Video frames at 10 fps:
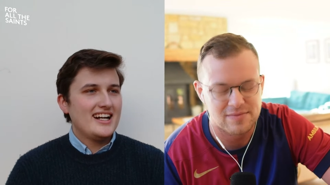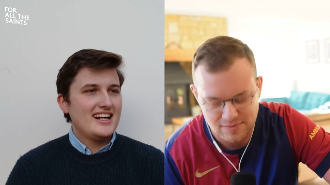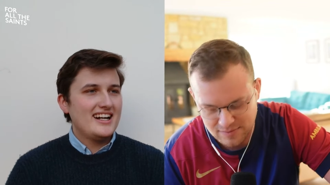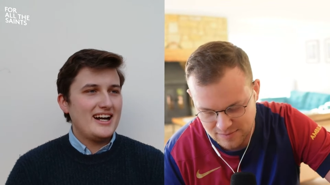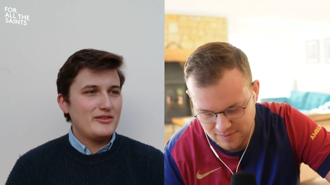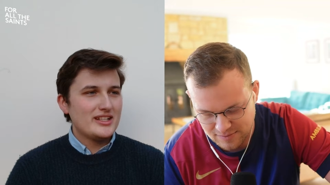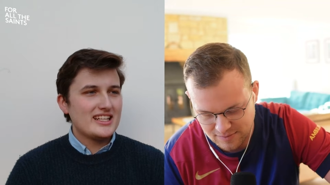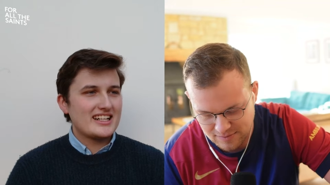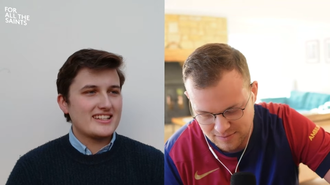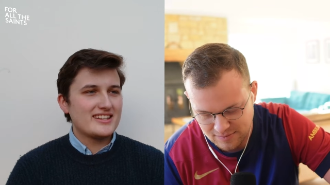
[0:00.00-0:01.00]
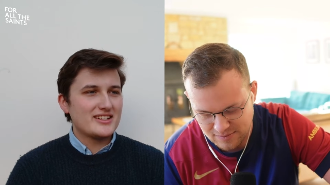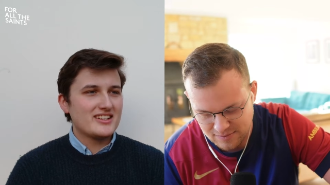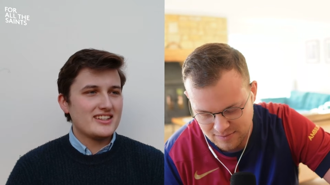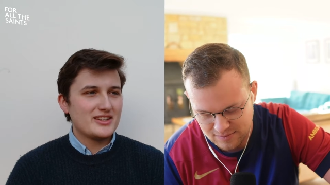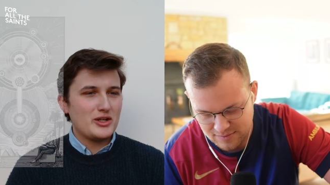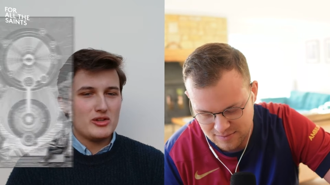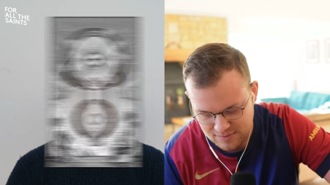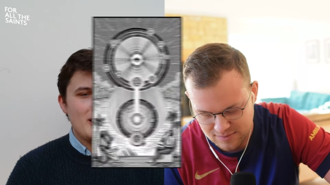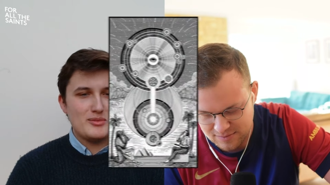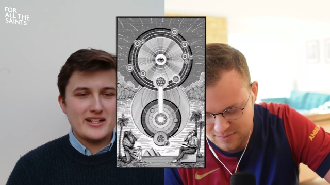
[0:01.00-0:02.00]
Speaker 1: Uh, I really liked the the
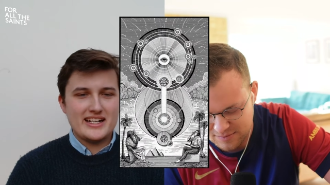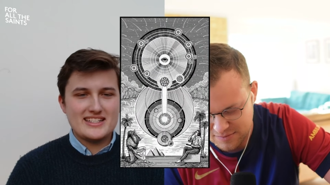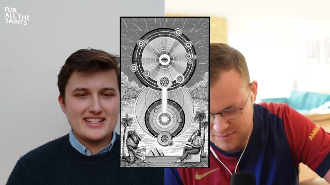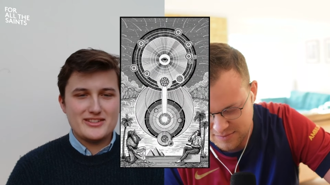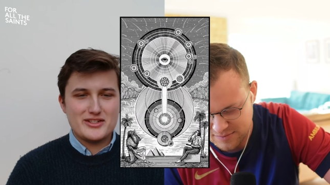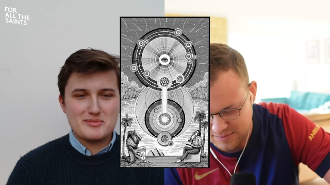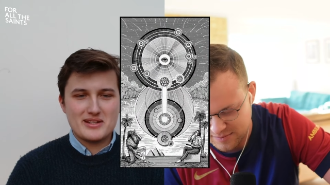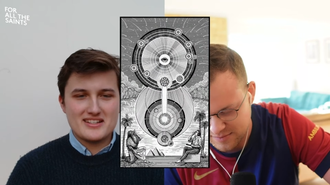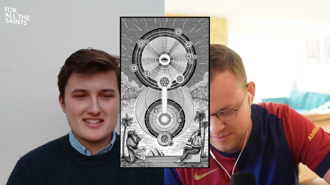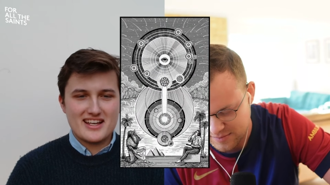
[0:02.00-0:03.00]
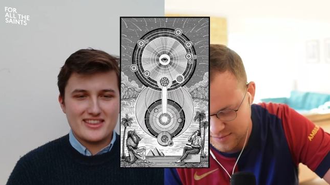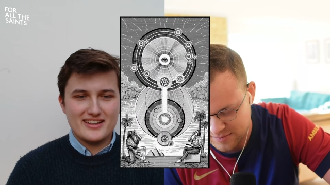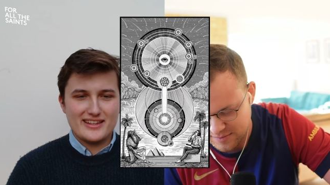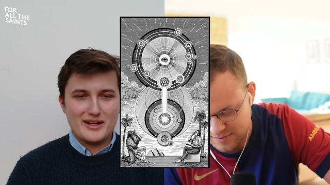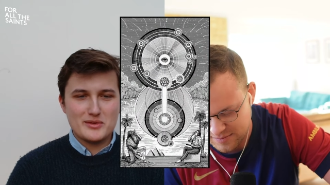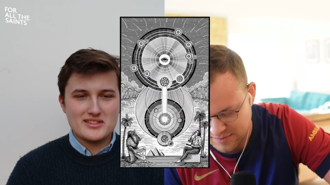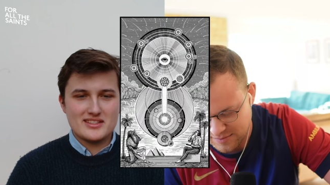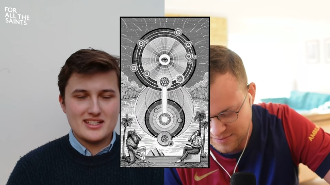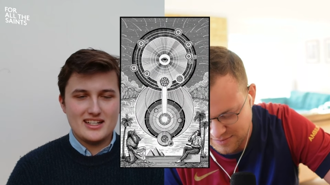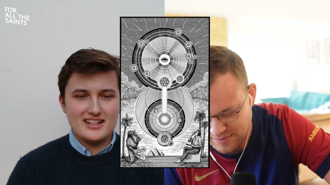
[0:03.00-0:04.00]
collab one I did just because I thought that
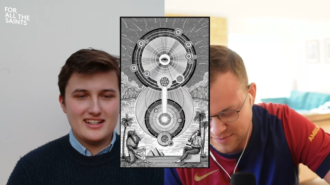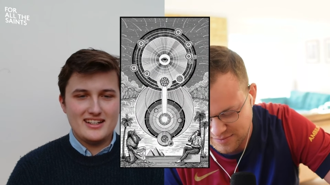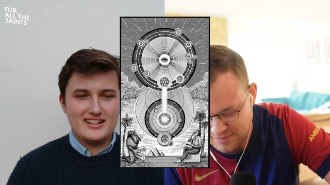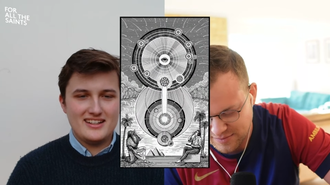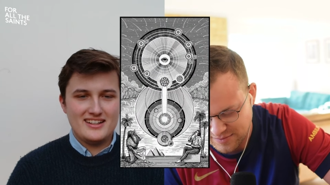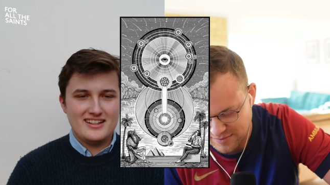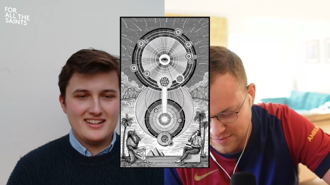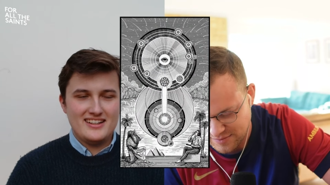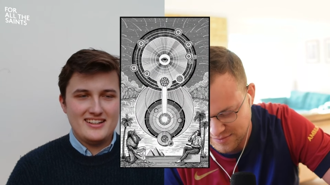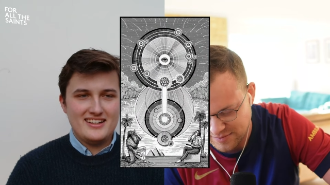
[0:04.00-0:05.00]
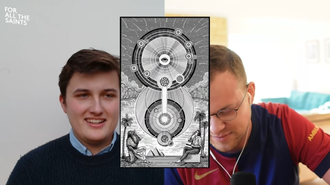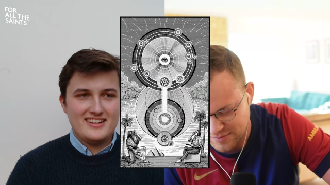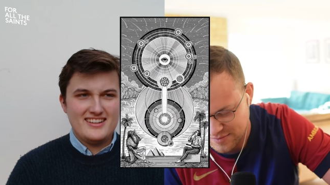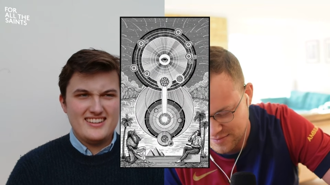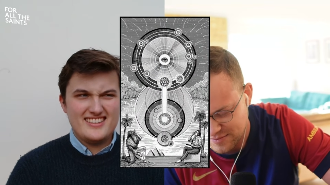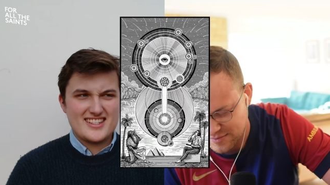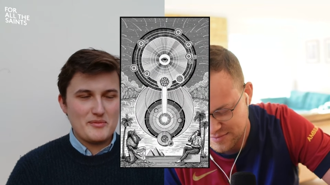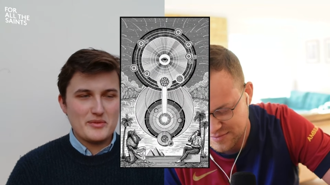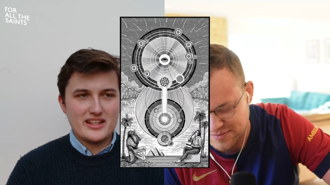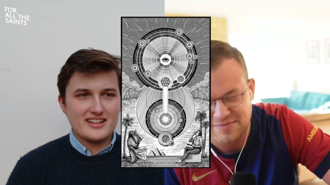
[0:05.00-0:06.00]
was uh,
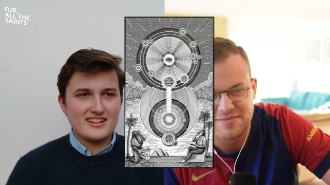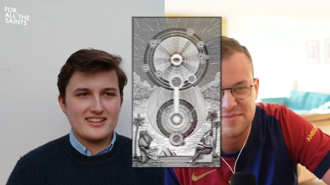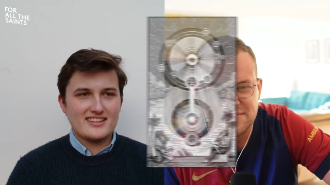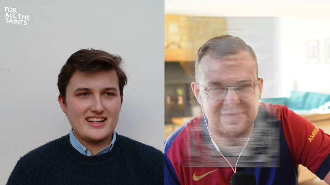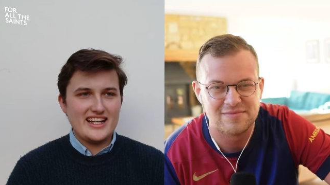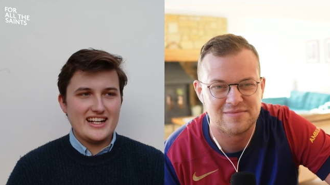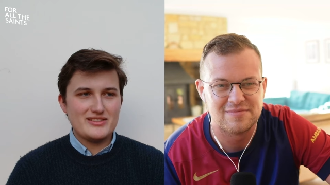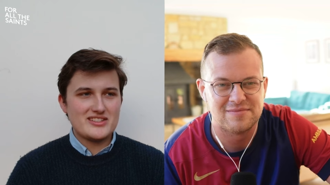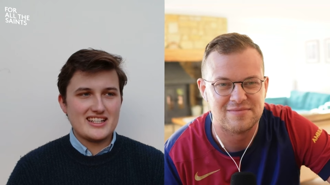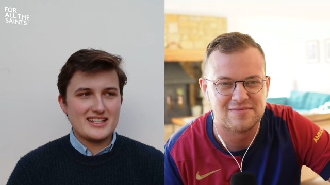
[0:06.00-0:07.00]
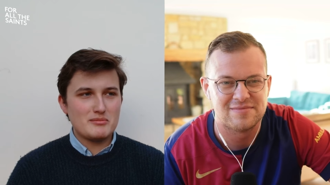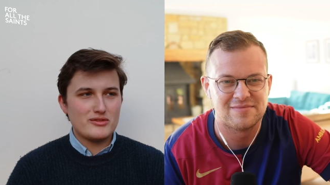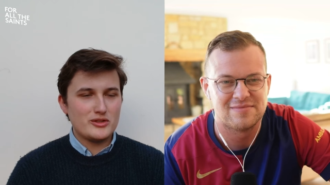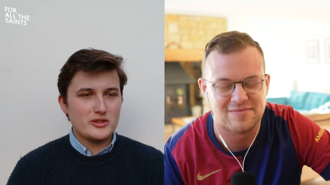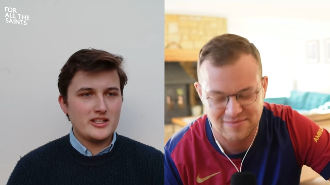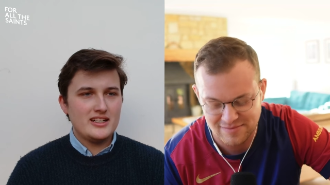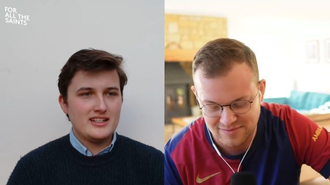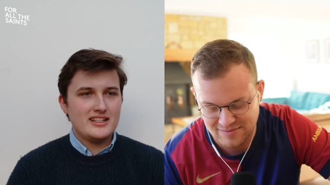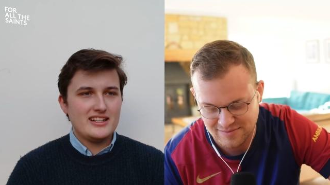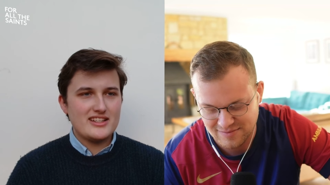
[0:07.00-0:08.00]
something I'd never seen before,
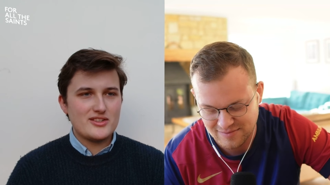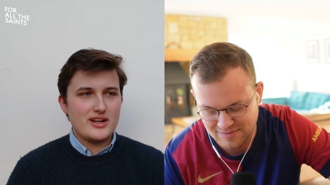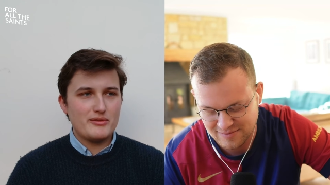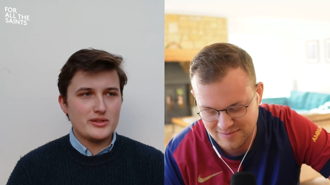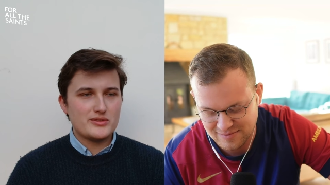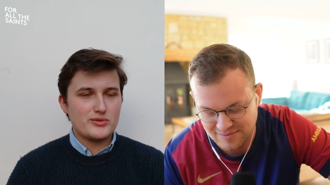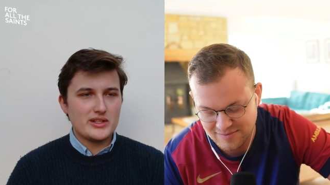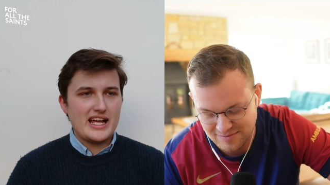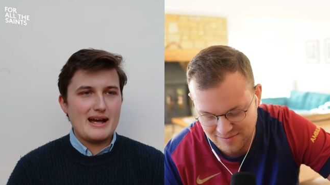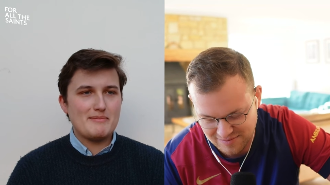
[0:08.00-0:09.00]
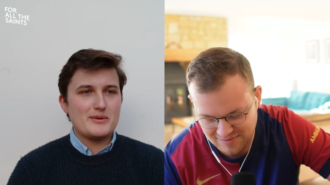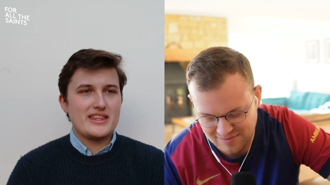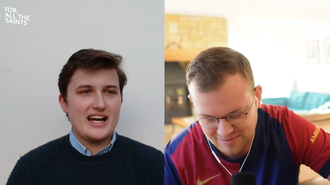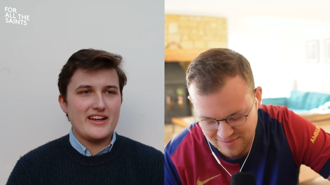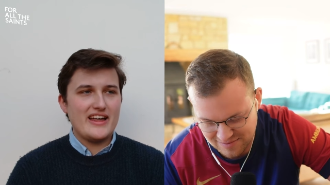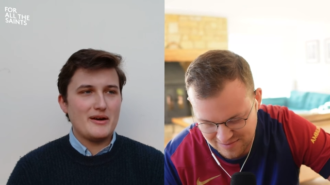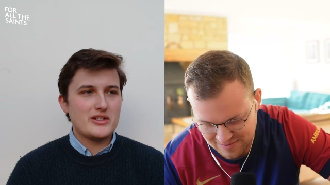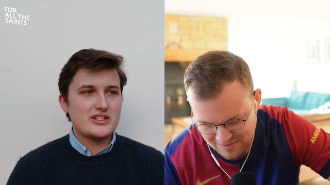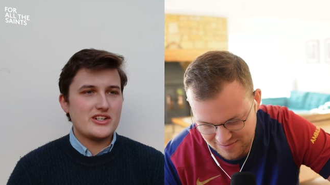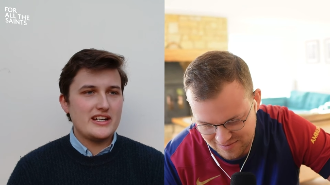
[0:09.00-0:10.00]
and so I was mm-hmm. really happy with how that
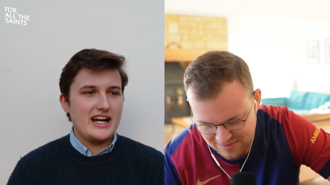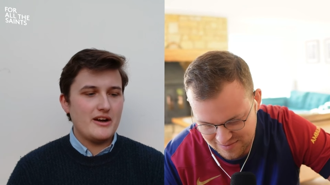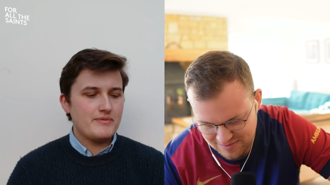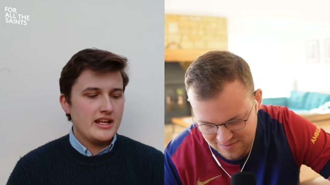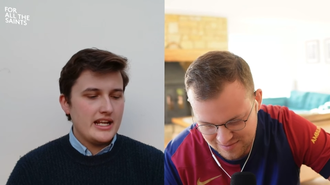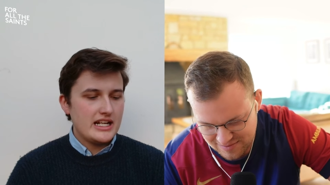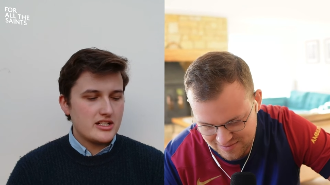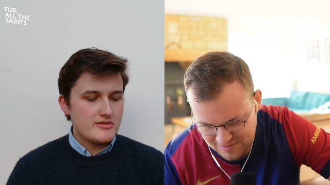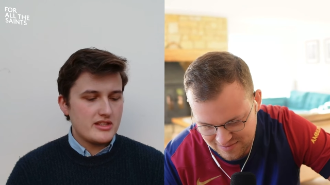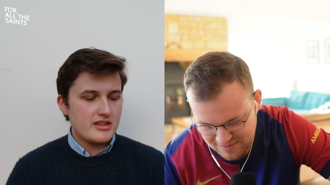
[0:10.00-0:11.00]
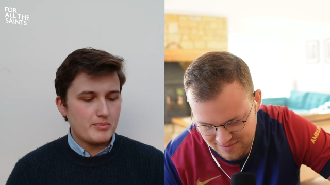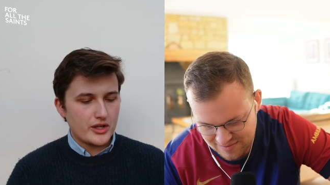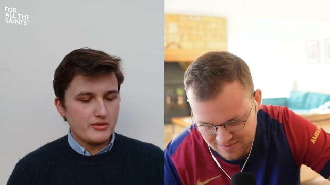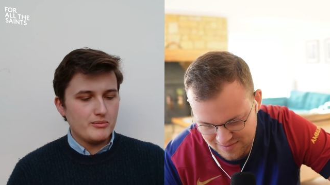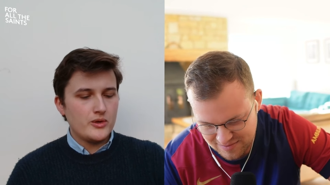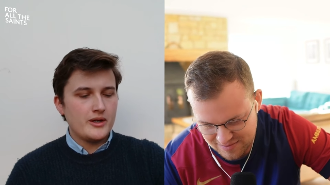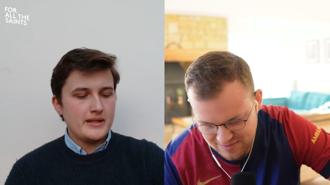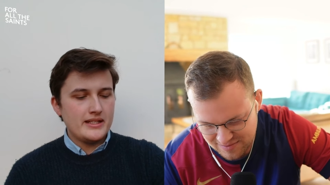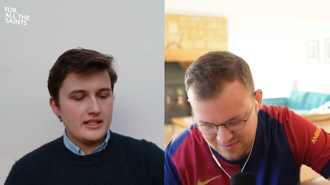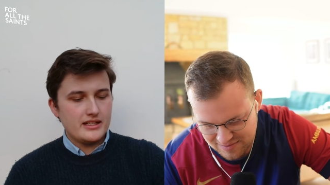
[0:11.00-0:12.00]
one turned out. In terms of the Book of
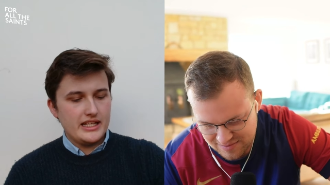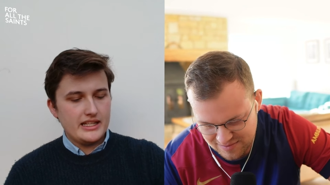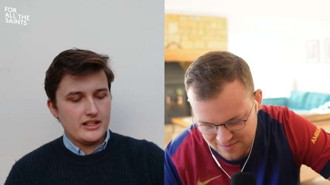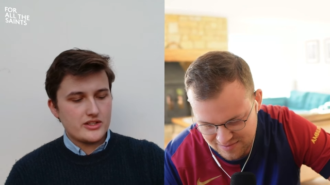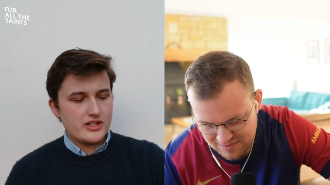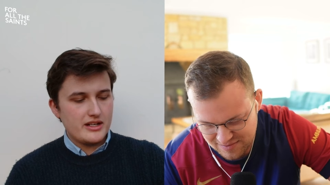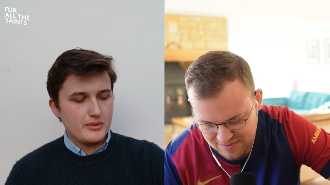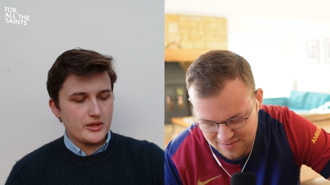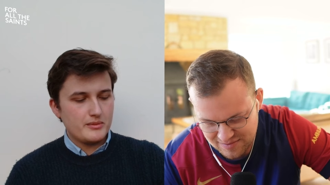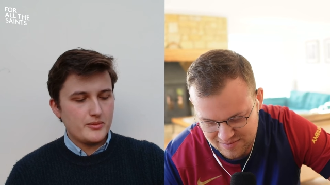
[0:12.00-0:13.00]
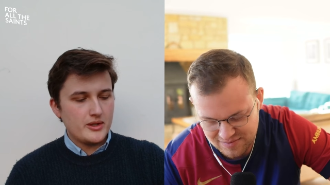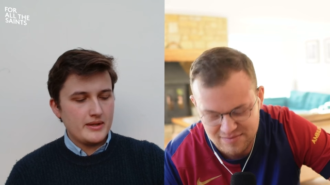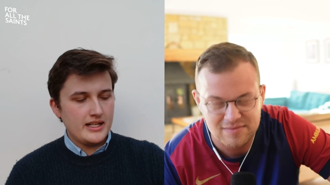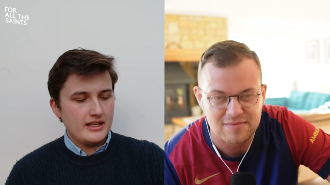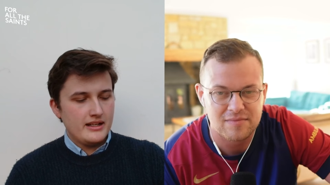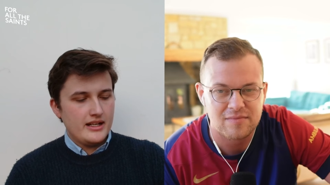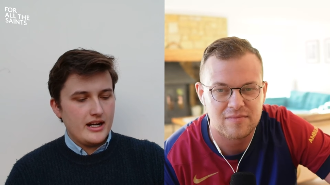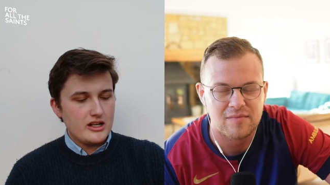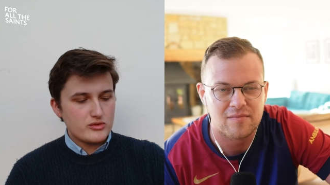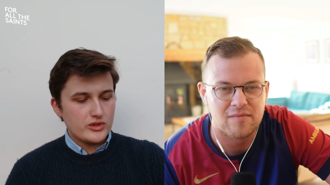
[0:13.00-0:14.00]
Mormon, in the Illustrated Book of Mormon,
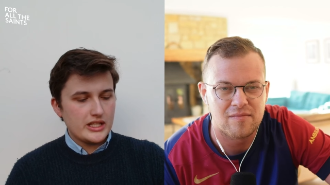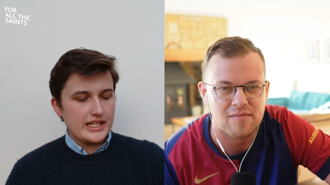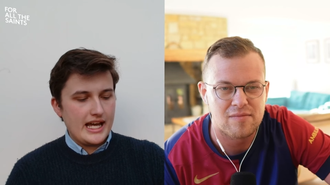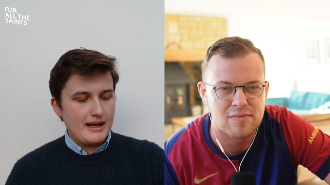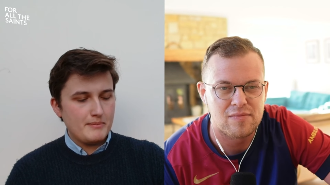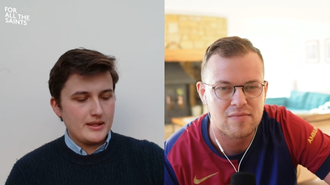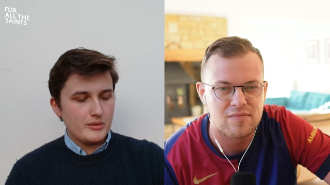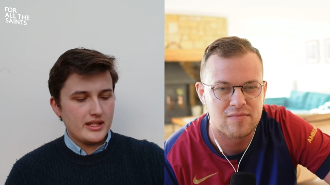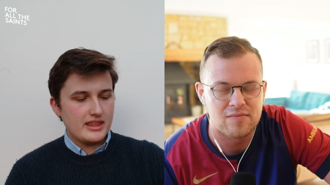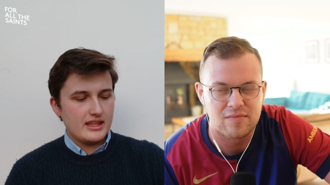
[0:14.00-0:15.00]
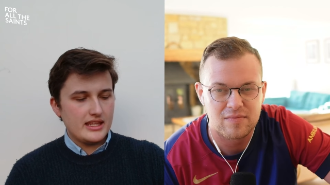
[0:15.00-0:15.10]
I was really happy with